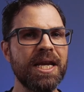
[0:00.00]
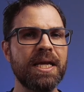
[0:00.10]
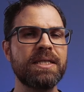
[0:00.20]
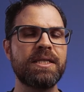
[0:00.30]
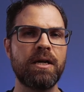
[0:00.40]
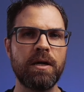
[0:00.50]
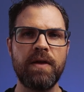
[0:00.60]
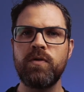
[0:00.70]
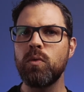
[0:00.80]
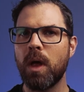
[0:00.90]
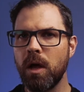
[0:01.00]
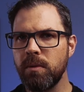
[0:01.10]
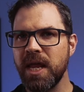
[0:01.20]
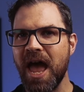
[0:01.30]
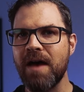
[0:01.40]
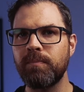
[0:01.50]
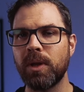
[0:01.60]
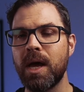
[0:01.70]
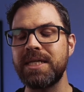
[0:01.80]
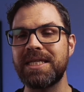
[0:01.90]
to consider if you already have
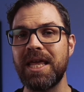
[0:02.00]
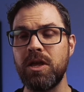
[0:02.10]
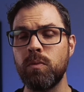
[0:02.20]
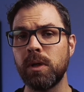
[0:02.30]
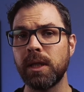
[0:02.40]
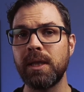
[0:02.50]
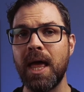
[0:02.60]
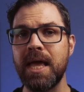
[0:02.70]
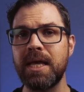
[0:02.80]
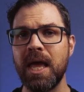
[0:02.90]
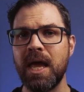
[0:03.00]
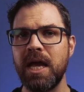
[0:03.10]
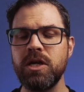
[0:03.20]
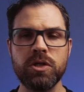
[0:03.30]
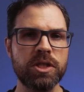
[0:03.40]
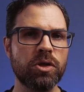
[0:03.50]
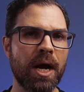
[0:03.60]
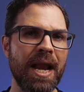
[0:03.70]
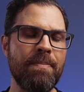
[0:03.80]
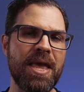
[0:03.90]
blinds that you really like and you're just
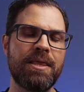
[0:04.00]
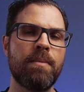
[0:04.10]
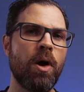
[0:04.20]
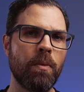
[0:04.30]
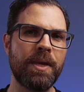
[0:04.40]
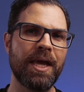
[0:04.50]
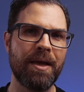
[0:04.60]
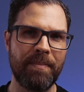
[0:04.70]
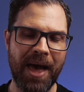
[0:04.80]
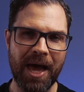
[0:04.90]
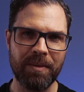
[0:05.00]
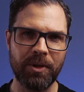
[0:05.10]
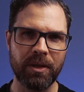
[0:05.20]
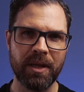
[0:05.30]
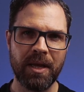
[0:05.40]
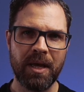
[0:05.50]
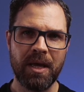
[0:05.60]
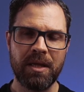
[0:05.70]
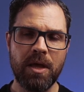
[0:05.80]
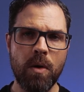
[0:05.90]
trying to make them HomeKit compatible.
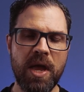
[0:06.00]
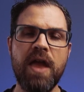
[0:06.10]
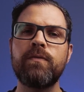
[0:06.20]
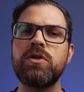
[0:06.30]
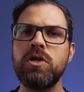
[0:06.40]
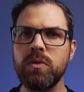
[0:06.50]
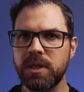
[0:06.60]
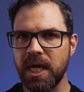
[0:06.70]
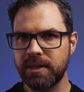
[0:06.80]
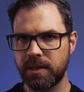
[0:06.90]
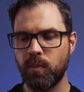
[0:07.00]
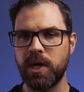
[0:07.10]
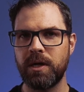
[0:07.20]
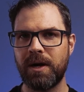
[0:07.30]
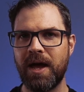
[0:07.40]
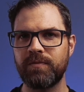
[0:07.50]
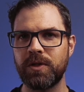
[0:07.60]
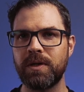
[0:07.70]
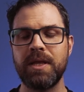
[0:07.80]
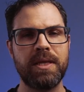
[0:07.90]
Though if new shades is what you're
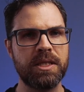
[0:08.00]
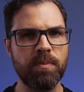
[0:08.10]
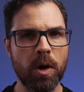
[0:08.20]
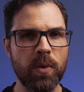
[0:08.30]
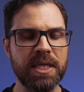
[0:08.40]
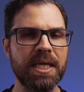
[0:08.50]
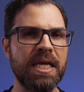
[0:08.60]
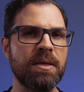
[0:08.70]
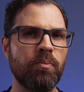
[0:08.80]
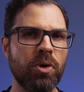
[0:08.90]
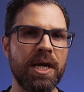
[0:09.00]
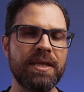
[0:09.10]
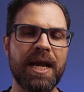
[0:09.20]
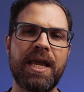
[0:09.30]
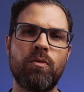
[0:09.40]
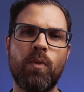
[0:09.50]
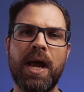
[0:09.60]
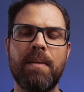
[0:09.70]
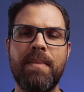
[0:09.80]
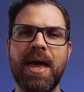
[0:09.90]
after, then SmartWings is a brand that I can
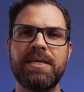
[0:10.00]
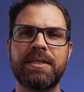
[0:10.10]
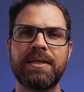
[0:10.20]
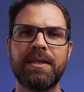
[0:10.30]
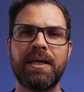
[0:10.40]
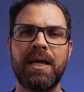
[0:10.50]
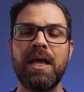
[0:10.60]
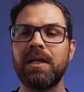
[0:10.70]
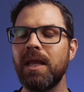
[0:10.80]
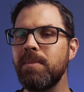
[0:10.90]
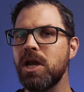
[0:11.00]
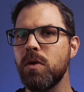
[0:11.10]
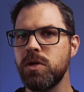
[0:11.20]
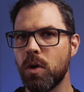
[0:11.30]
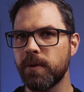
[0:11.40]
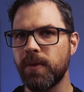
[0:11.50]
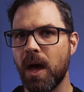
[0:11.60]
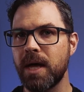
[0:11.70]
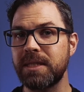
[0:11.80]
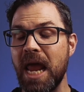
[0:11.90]
recommend. Let me know your
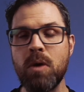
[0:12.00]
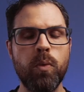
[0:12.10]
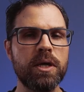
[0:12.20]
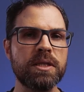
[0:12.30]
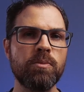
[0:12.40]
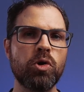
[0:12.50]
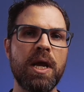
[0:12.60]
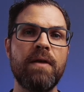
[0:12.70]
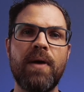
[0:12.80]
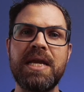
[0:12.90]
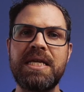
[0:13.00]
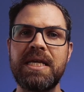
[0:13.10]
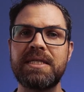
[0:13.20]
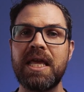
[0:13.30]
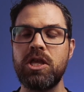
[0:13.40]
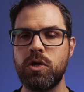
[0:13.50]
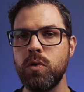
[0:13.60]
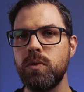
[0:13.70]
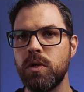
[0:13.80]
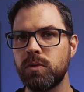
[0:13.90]
thoughts and what are some creative ideas that
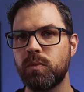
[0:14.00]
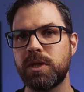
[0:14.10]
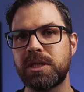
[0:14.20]
you use with